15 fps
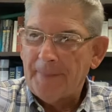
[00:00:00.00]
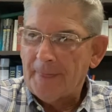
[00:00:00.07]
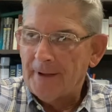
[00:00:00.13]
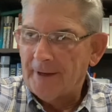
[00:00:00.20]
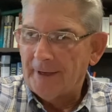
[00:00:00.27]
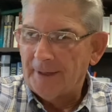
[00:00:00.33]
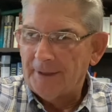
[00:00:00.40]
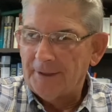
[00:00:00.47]

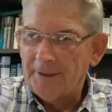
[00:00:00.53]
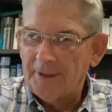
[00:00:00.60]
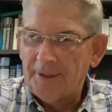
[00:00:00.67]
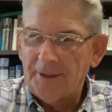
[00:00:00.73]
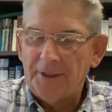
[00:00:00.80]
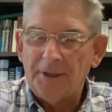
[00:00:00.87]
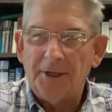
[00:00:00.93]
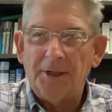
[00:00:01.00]

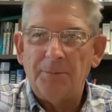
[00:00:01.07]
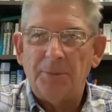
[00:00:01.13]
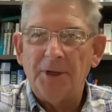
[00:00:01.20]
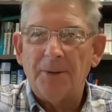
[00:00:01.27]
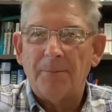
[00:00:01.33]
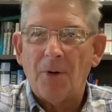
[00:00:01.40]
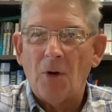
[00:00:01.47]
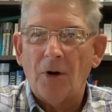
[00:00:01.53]
and be
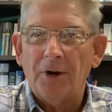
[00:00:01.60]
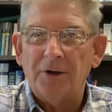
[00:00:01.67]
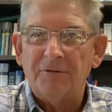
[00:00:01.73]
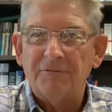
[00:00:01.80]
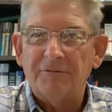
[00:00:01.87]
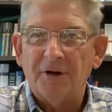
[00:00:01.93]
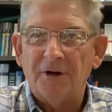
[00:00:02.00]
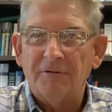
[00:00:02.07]
a part
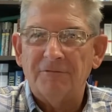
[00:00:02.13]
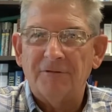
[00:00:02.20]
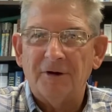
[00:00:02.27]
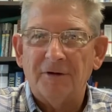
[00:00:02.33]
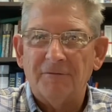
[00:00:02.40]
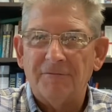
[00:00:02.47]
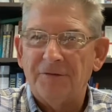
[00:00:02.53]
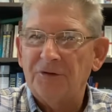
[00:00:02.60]

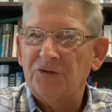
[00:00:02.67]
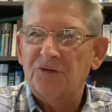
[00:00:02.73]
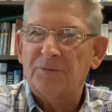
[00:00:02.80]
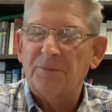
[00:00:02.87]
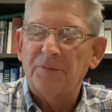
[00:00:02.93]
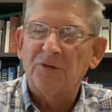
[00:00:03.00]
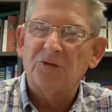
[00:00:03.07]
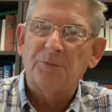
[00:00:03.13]
of this
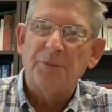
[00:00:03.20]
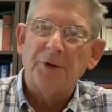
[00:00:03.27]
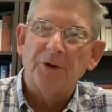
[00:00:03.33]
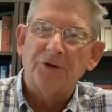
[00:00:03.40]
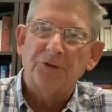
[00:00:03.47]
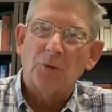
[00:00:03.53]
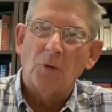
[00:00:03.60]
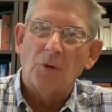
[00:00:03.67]

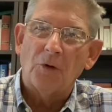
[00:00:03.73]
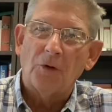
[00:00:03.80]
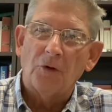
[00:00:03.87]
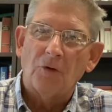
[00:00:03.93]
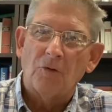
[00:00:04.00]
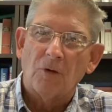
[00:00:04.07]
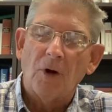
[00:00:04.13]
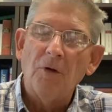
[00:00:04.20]
spiritual
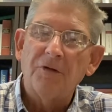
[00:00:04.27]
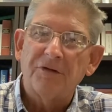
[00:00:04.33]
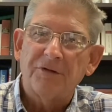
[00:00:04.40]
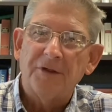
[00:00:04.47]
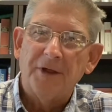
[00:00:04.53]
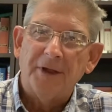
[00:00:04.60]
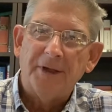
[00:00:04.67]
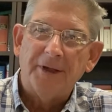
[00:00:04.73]

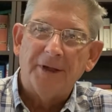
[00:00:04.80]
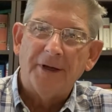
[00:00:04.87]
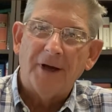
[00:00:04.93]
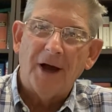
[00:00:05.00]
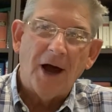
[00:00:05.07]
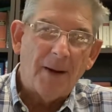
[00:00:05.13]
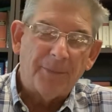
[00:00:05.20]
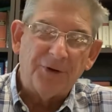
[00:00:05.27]
growth
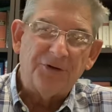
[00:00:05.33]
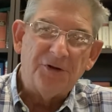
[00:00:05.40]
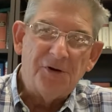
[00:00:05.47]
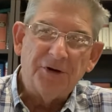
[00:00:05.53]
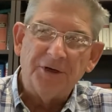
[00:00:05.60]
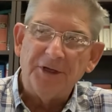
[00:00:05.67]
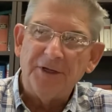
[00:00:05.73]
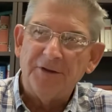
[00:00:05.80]

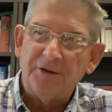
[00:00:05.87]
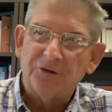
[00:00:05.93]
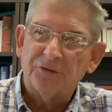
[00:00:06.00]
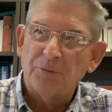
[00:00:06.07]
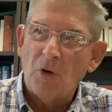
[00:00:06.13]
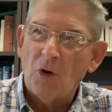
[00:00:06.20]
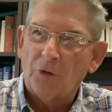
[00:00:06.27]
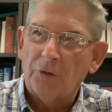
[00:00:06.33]
opportunity that
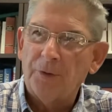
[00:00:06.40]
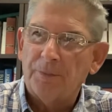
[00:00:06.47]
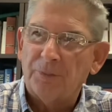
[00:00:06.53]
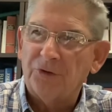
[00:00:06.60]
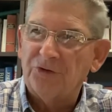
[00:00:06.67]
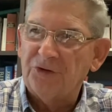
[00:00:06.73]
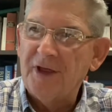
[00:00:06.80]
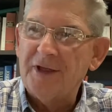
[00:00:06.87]
small group
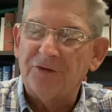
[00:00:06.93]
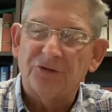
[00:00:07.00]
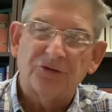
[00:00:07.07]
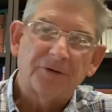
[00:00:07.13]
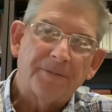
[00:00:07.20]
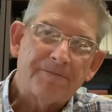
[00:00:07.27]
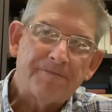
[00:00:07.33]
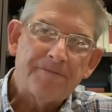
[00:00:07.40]

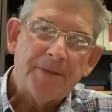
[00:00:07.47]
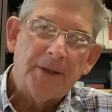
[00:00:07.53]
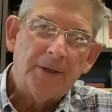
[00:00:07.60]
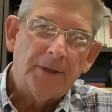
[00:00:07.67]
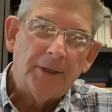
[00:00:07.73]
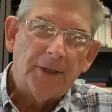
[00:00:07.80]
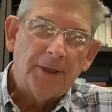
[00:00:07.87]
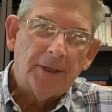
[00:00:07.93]
presents.
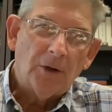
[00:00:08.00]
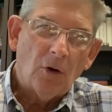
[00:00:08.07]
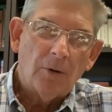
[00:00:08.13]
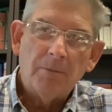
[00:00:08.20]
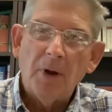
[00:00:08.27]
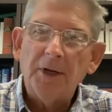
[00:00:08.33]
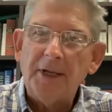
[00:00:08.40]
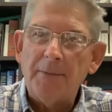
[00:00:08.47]
On
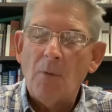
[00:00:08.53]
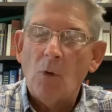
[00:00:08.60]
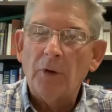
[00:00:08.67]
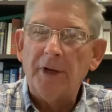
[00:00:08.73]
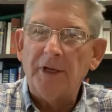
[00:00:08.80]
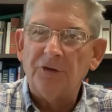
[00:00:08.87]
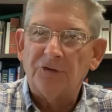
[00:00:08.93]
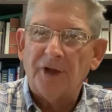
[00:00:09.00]
Monday
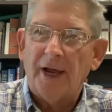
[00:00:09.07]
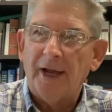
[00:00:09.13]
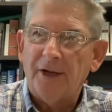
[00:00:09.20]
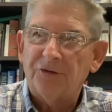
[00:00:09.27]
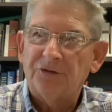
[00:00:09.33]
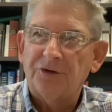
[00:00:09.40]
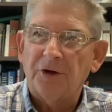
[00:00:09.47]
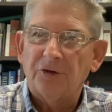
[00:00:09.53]
mornings, I
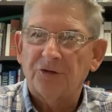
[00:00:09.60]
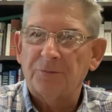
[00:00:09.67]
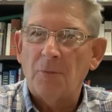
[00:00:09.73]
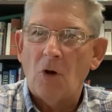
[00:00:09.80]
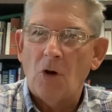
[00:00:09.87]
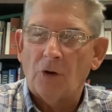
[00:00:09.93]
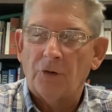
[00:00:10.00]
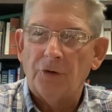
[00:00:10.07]
share
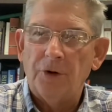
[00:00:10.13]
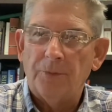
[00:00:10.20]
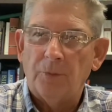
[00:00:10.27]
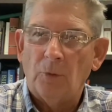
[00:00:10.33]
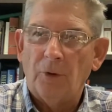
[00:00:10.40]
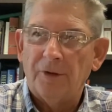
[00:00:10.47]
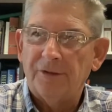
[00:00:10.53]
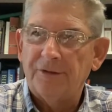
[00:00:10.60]
small group
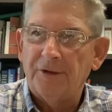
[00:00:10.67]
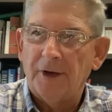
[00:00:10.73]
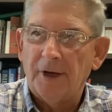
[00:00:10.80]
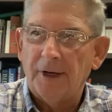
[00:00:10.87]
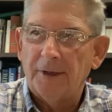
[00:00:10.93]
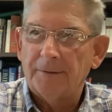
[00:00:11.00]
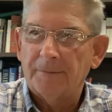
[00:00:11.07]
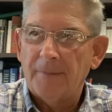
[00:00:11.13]
with
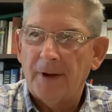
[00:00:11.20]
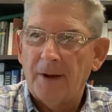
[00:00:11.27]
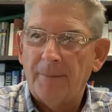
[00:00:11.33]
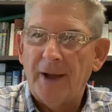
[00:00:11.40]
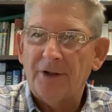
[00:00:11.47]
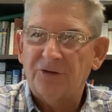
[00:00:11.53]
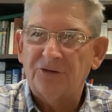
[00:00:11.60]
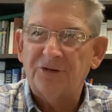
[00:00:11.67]

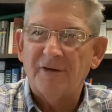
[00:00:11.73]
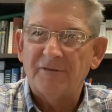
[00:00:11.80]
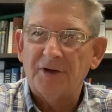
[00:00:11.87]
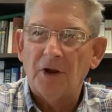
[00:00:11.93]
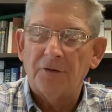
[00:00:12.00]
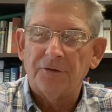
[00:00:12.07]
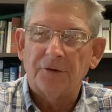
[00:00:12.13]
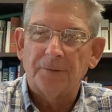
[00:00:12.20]
about seven
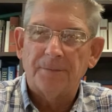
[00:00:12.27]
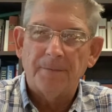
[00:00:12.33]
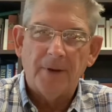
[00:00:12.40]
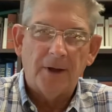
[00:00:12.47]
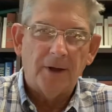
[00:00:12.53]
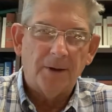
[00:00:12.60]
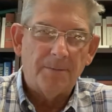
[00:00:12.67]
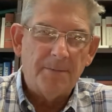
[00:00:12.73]
other
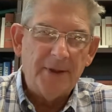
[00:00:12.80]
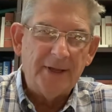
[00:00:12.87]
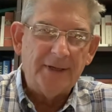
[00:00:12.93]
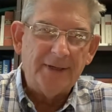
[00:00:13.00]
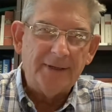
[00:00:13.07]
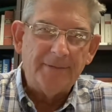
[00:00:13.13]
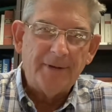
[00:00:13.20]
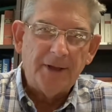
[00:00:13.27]

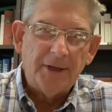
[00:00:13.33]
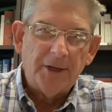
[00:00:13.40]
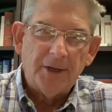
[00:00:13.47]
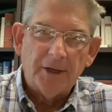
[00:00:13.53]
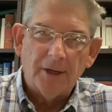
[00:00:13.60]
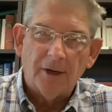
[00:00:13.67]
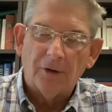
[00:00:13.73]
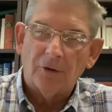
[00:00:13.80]
men
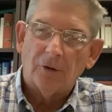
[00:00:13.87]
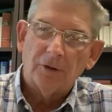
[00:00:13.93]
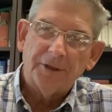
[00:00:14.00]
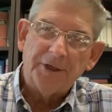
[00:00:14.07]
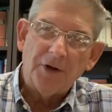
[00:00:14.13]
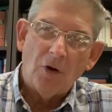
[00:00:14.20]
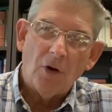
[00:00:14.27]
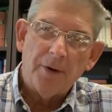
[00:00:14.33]

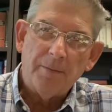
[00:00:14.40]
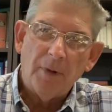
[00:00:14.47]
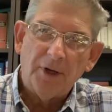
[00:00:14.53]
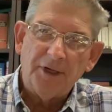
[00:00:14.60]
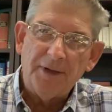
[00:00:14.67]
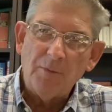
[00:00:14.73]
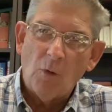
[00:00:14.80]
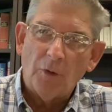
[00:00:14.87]
early on
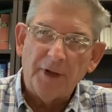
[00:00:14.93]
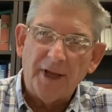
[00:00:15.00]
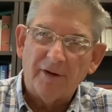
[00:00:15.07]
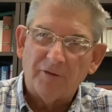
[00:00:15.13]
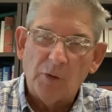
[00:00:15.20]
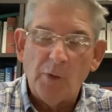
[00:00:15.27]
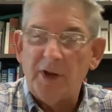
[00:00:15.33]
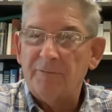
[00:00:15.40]
Monday morning
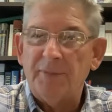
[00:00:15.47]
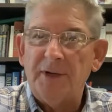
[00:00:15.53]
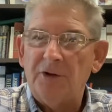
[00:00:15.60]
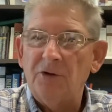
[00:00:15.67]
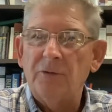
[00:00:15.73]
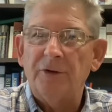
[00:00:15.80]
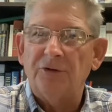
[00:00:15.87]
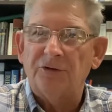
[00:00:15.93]
every week. Been
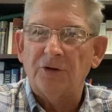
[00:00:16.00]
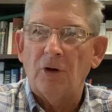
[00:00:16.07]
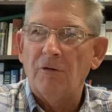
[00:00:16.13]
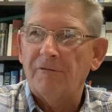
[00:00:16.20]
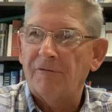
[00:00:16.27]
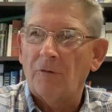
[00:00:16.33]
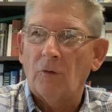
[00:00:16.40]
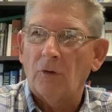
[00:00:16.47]
doing so
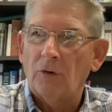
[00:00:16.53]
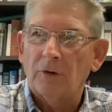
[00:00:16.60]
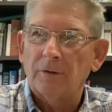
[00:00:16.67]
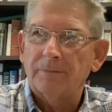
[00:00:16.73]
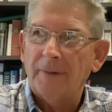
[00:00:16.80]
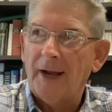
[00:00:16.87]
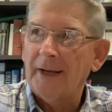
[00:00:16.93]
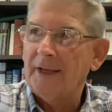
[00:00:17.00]

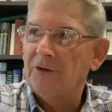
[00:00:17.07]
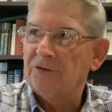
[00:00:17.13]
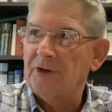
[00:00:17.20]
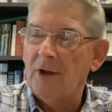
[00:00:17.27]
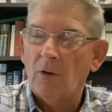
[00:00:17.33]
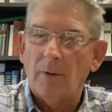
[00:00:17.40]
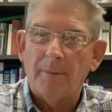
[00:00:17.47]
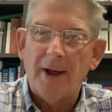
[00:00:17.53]
for, I guess,
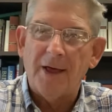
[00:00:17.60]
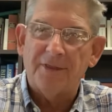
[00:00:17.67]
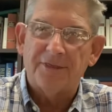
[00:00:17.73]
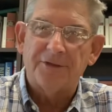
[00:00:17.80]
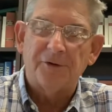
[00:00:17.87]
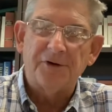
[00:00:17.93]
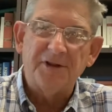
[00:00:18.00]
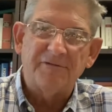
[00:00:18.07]
now about
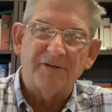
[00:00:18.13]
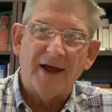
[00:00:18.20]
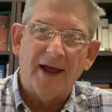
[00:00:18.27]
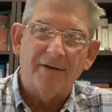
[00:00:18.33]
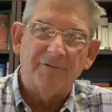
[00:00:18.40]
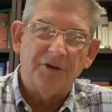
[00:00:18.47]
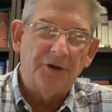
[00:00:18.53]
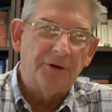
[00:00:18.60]

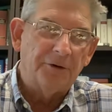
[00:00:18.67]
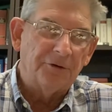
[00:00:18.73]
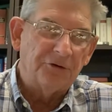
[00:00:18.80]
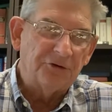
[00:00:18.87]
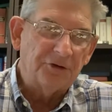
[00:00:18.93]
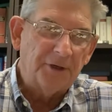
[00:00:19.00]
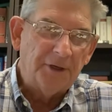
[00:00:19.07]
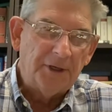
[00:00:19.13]
35
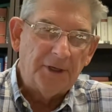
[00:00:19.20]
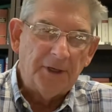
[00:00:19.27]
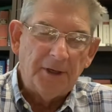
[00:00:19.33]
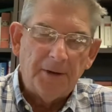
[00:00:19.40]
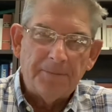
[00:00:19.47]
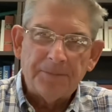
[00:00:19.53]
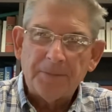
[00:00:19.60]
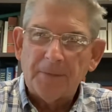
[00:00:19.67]
years.
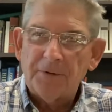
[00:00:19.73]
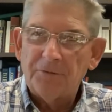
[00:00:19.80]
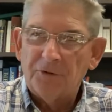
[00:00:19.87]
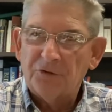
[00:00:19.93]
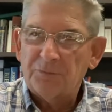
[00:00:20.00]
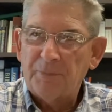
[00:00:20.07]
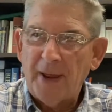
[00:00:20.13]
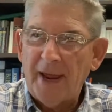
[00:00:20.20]

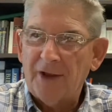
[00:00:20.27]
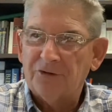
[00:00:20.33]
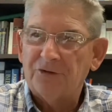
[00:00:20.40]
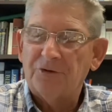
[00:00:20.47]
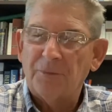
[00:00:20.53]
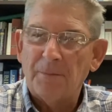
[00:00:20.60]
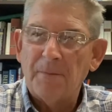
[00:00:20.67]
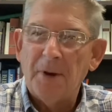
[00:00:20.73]
This
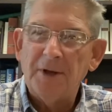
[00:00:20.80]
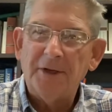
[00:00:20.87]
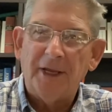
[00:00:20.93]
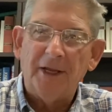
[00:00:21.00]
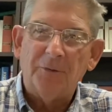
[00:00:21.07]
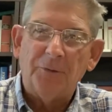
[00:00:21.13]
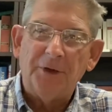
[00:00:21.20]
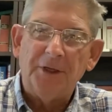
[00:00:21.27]
past
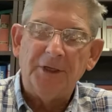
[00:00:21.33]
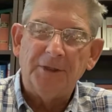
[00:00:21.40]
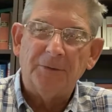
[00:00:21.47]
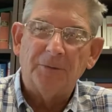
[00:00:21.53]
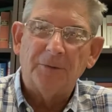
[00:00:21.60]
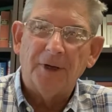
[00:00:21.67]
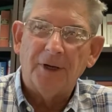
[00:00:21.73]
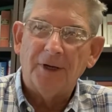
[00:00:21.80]
Monday, we've
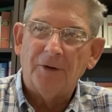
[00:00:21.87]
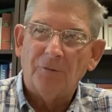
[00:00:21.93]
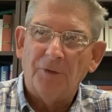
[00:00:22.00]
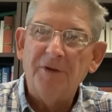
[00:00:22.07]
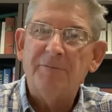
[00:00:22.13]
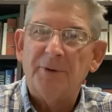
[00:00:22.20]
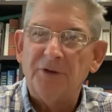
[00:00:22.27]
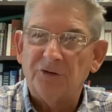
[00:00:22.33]

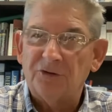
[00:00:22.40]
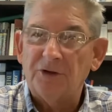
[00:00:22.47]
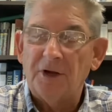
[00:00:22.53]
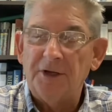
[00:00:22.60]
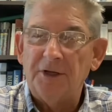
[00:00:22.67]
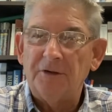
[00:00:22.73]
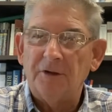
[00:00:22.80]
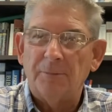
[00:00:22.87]
been
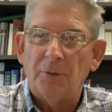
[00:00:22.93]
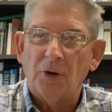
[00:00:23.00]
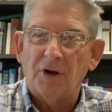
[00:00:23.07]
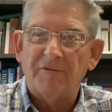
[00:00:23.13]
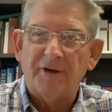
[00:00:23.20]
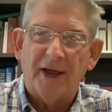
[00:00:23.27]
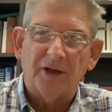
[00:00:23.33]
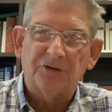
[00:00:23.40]
studying the book
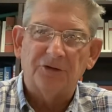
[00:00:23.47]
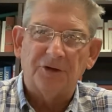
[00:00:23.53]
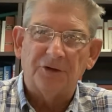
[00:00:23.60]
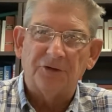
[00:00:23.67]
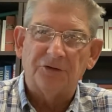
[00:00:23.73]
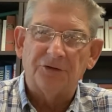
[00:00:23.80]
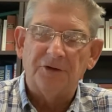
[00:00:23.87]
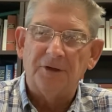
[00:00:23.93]
of
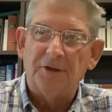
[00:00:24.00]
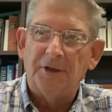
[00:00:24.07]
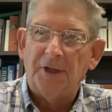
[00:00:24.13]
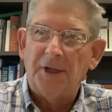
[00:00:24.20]
Exodus, and